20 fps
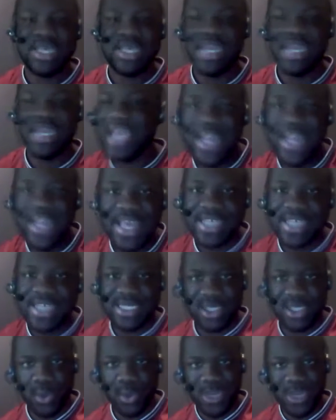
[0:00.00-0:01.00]
in
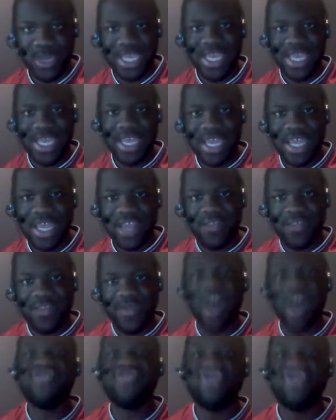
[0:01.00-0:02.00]
history, The
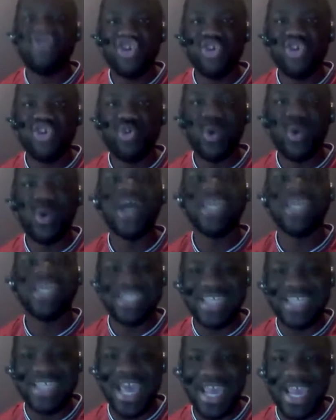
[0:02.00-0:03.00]
New
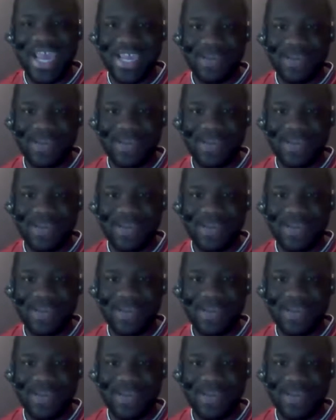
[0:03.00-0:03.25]
Day.